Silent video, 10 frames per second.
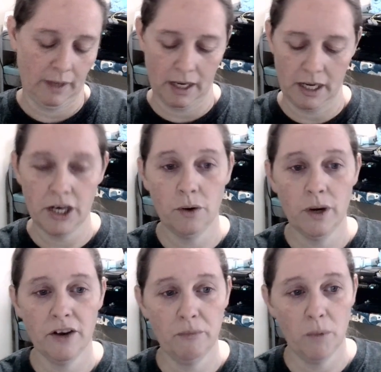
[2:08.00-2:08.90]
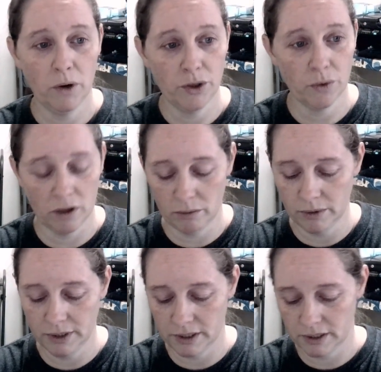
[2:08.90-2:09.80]
And I do have more
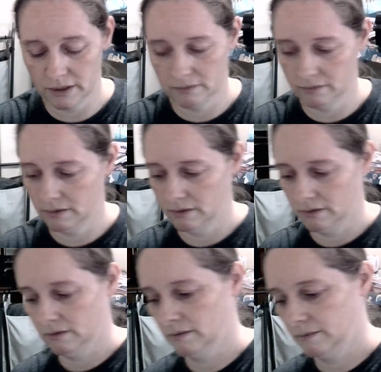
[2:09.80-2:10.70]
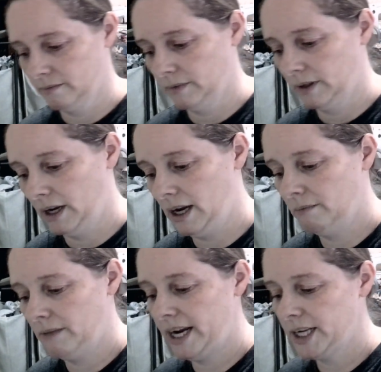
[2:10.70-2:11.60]
bills.
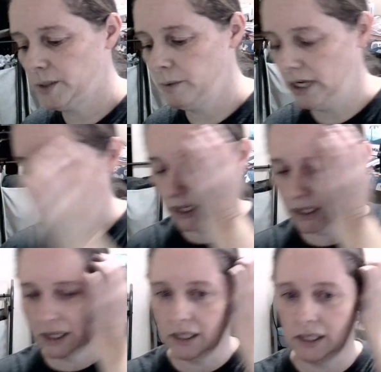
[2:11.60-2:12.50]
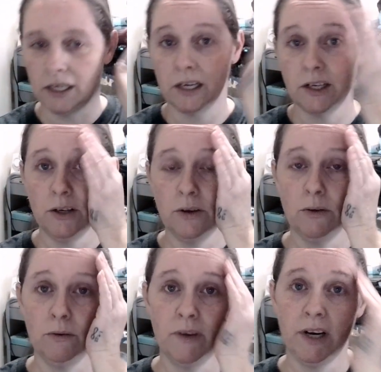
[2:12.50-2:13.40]
Um, last weekend I did not
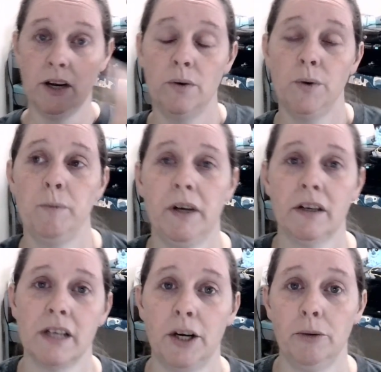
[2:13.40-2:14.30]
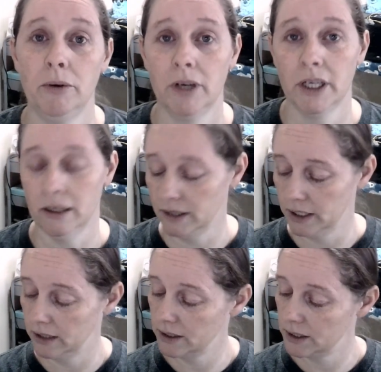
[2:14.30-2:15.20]
do videos because I had a root canal
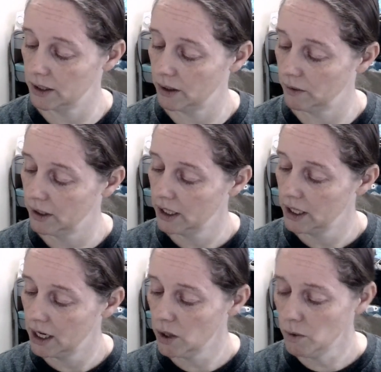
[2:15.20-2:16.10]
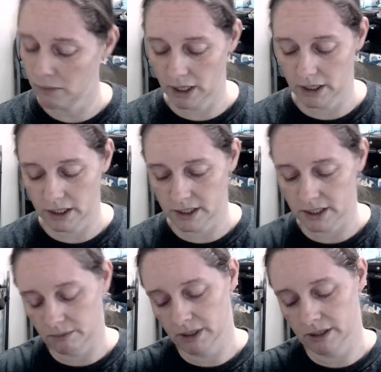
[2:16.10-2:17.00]
done. So, oh, and this
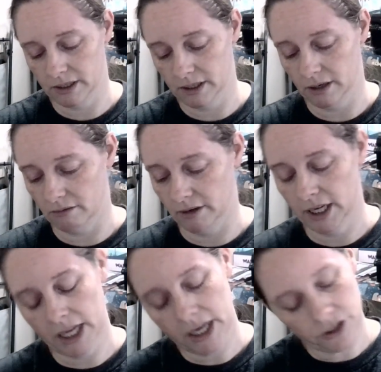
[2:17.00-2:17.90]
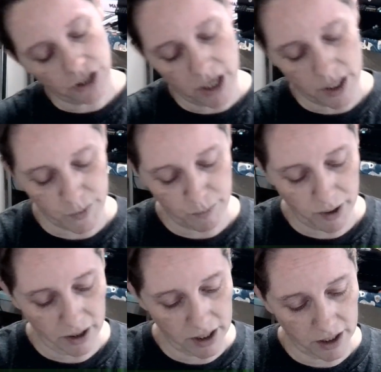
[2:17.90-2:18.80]
is Miss Cinderella. She is
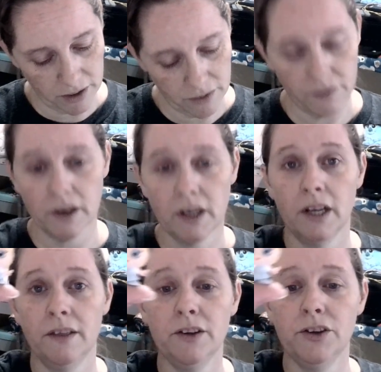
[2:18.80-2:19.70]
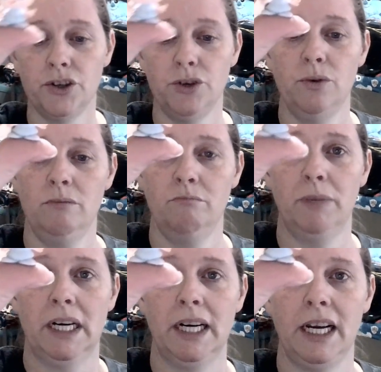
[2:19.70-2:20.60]
part of the student
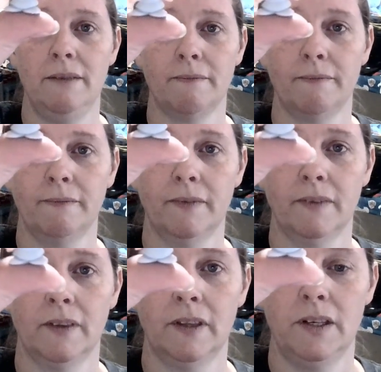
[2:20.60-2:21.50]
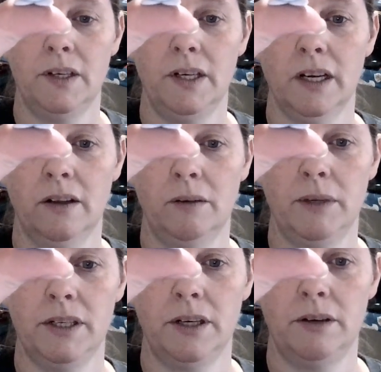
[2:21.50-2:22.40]
body. So you got a little
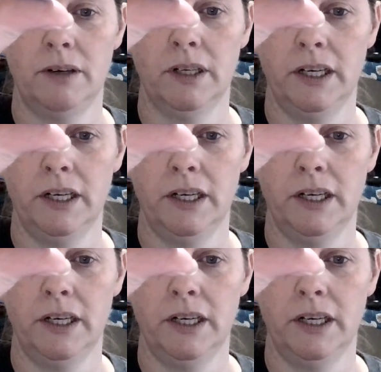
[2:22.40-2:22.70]
Miss Cinderella